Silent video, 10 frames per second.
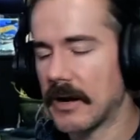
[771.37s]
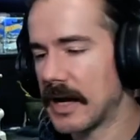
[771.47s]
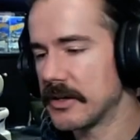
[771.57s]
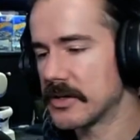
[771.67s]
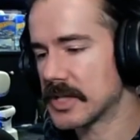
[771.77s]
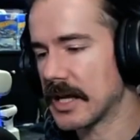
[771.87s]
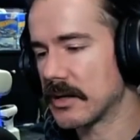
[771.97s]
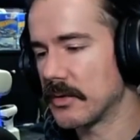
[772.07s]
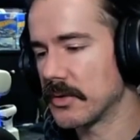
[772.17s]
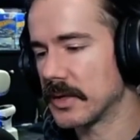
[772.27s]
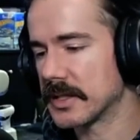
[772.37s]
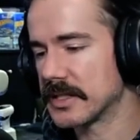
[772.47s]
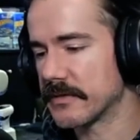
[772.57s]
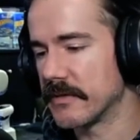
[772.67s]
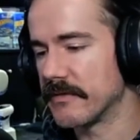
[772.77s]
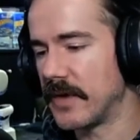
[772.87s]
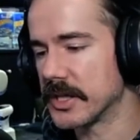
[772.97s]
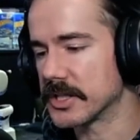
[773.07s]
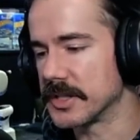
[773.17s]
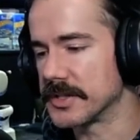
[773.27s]
how you cycle through like the different
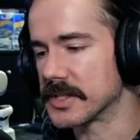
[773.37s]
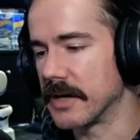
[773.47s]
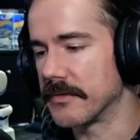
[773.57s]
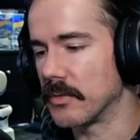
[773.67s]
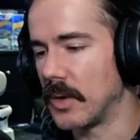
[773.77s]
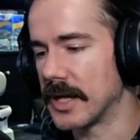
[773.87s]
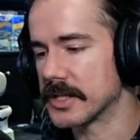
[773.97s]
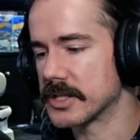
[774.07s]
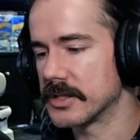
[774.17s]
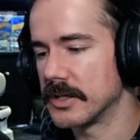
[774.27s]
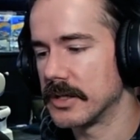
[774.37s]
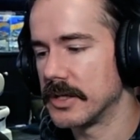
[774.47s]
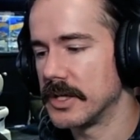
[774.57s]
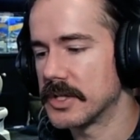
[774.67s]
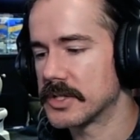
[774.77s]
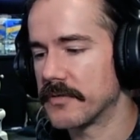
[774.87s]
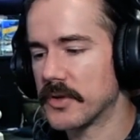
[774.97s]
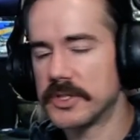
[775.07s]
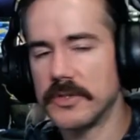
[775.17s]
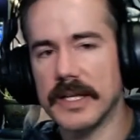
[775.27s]
functions of the watch. So
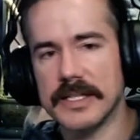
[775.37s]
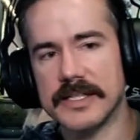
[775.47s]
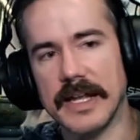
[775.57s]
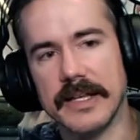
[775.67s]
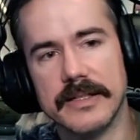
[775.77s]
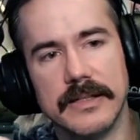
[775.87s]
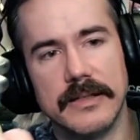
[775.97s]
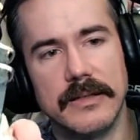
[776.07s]
first you get settings.